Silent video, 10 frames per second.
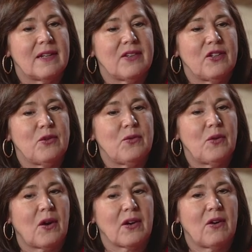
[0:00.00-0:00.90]

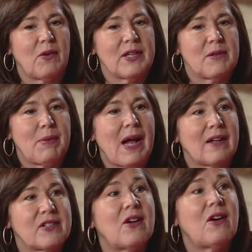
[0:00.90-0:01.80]
you are going to
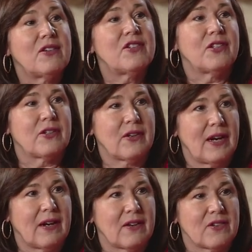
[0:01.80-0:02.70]
pass on to your
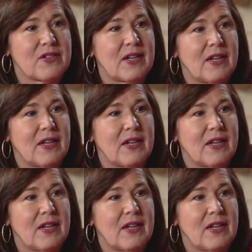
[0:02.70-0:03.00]
heirs